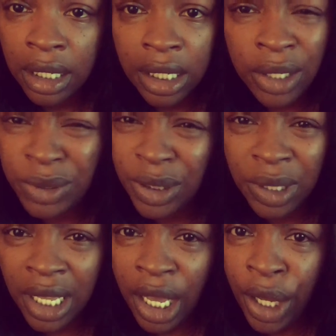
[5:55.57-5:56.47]
killed.
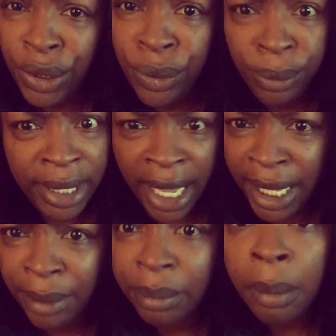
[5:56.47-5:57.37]
So you
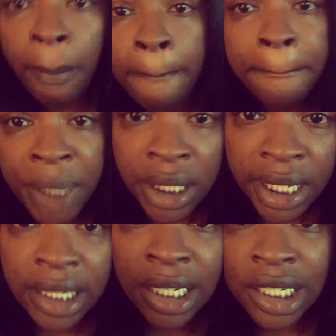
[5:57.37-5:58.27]
can't
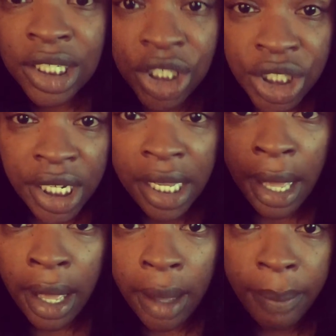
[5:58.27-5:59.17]
put shit
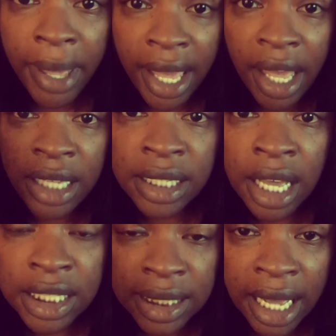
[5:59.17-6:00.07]
past
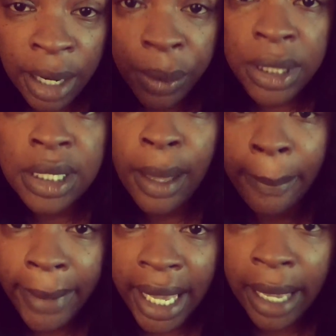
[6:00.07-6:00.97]
Cyrus
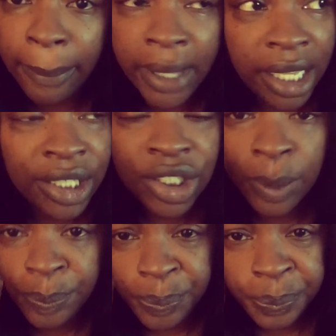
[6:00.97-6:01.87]
Beene, bitch.